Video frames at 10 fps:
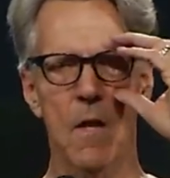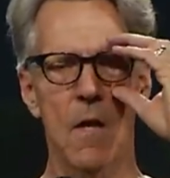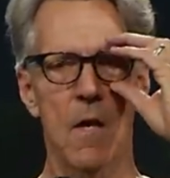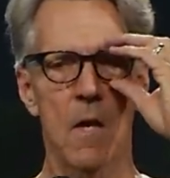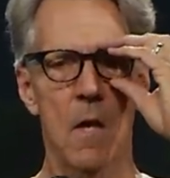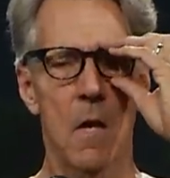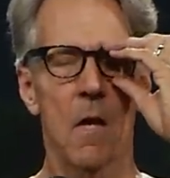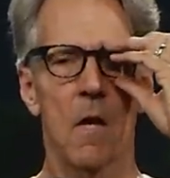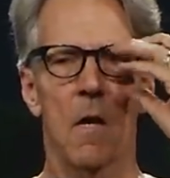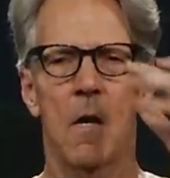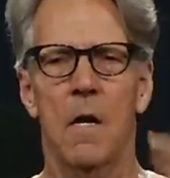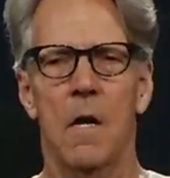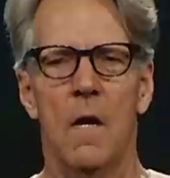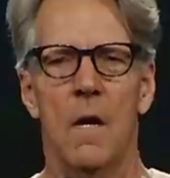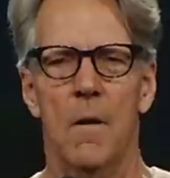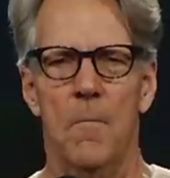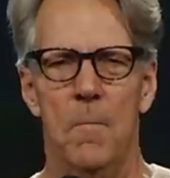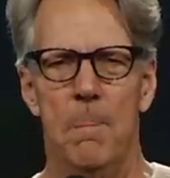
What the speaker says: (no one is talking)